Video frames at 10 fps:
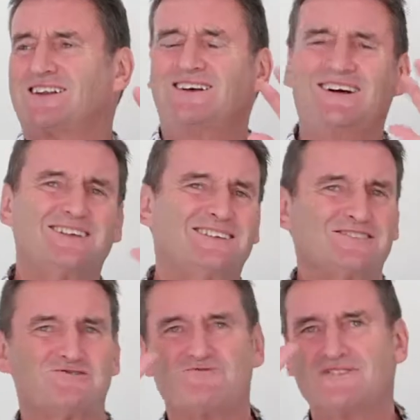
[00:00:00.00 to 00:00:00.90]
client
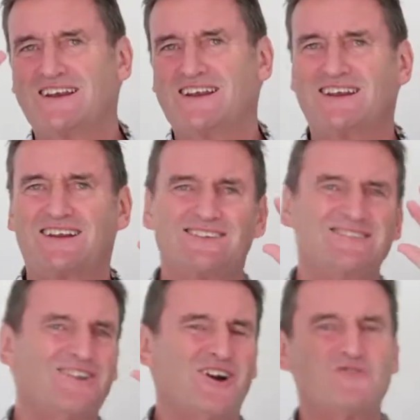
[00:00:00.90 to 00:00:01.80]
doesn't really
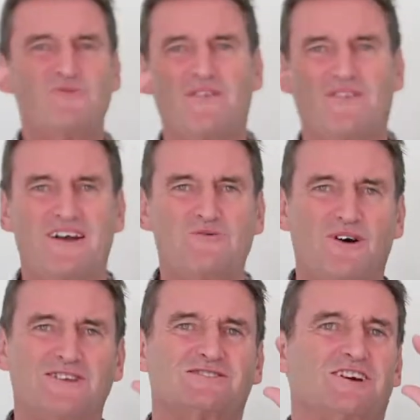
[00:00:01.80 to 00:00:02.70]
know what they
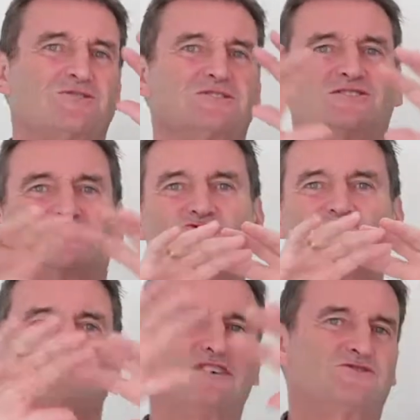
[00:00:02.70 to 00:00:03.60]
want, so it just
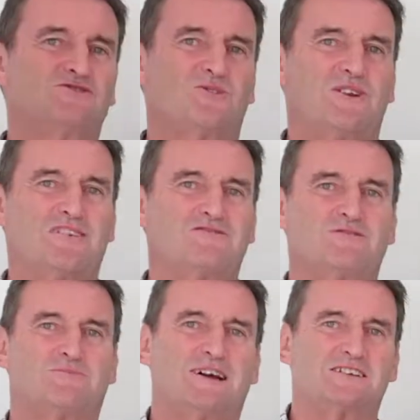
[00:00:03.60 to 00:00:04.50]
drifts all over
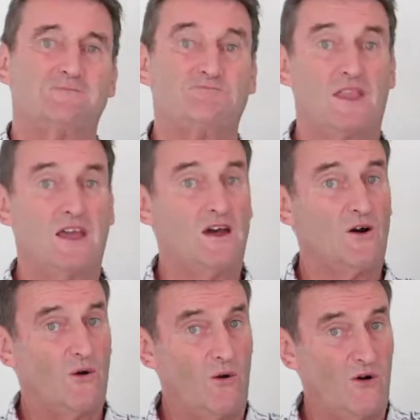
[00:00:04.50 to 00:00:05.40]
the place.
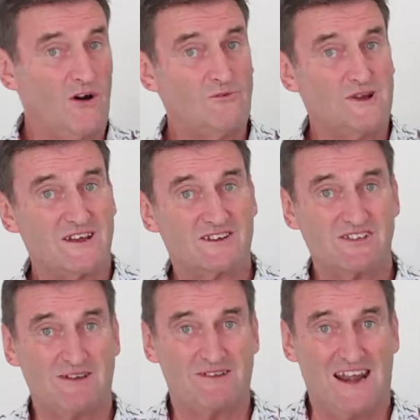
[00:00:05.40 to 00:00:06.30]
Or we
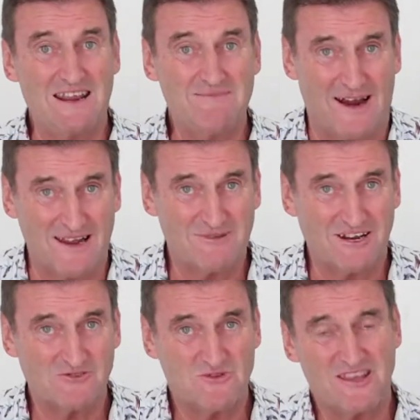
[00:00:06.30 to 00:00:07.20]
accept any money
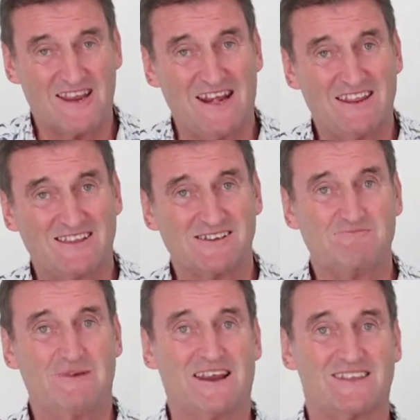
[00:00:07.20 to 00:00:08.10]
because we think anything's
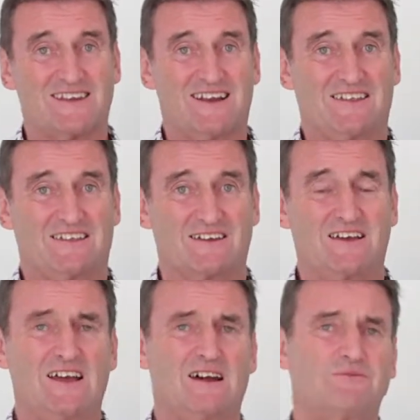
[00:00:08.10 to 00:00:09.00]
better than nothing,
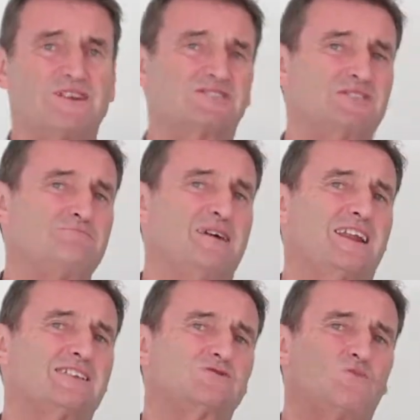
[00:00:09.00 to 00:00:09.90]
and we accept
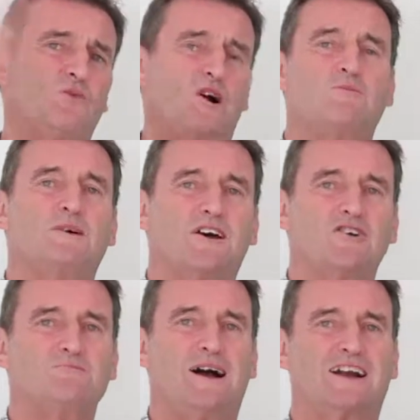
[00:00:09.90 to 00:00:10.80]
money that's well
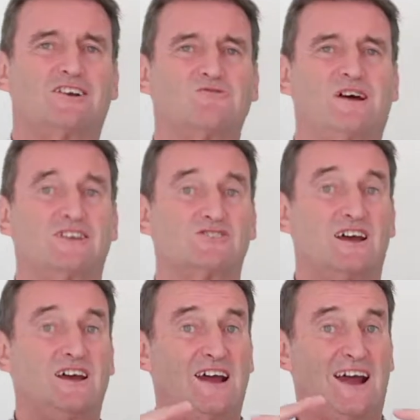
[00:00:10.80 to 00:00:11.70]
below market rates.
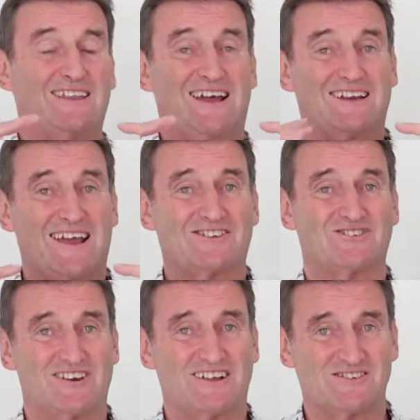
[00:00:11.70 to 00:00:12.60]
And that
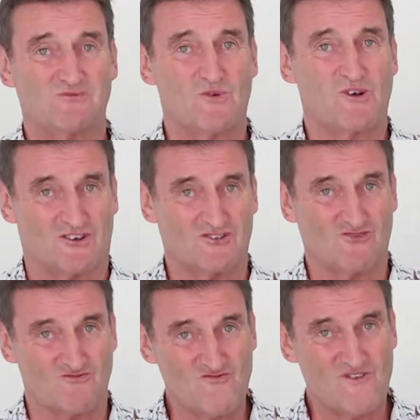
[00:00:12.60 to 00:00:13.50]
actually doesn't work because
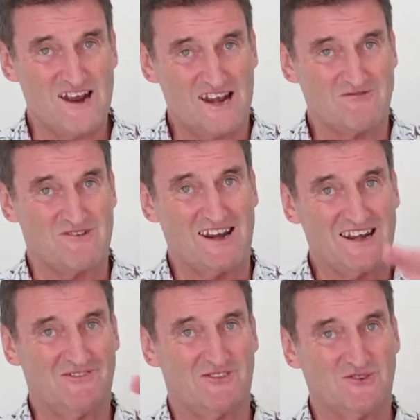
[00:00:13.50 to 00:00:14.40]
it's really, really
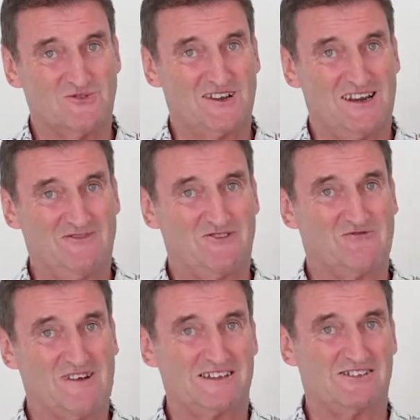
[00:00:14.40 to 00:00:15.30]
difficult to lift your
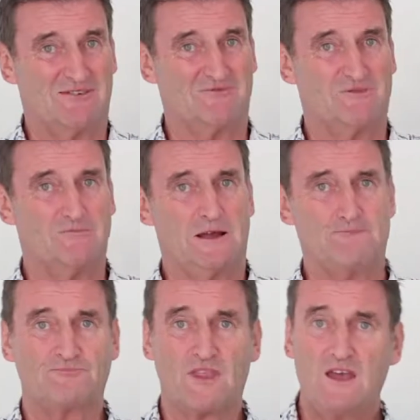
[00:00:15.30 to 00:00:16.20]
rates up from there.
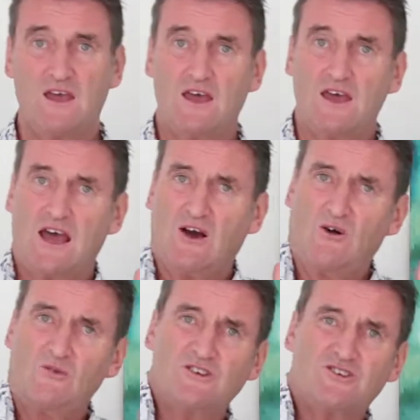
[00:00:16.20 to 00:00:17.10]

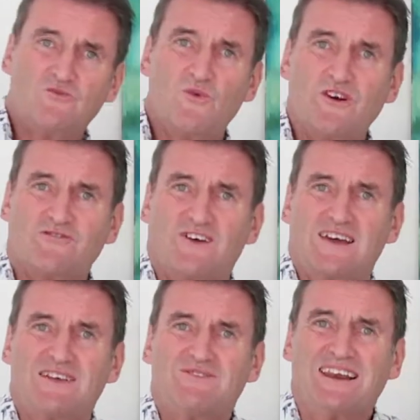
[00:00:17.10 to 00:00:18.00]
Or we do work for
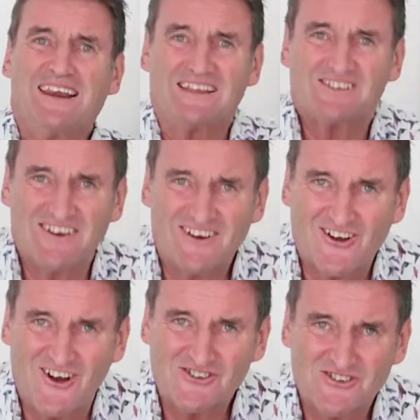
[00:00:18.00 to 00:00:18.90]
even less than it
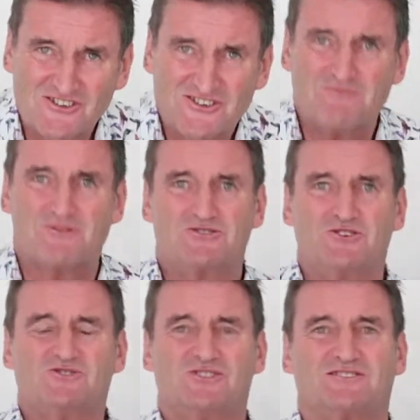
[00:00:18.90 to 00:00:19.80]
costs us to
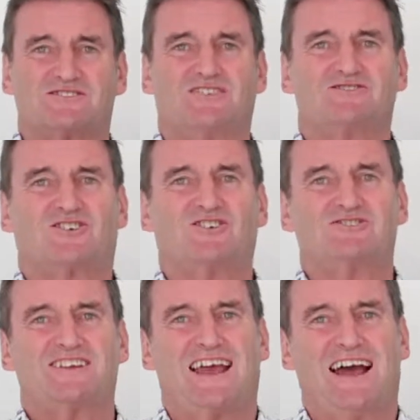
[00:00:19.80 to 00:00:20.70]
produce it, so it's
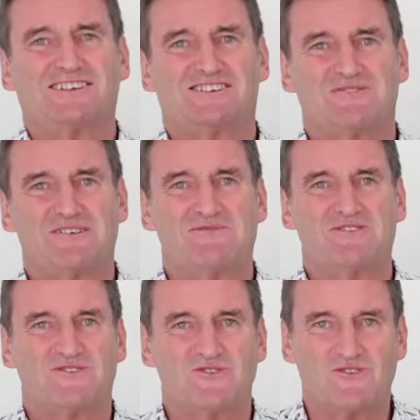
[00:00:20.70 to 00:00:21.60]
costing us to
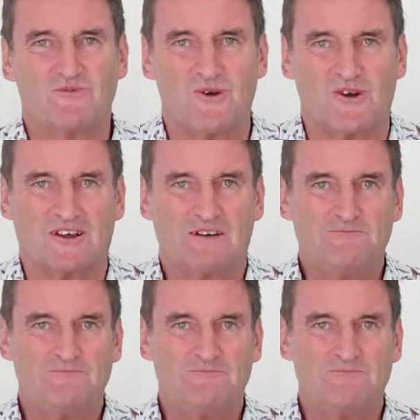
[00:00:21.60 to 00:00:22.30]
even do the work.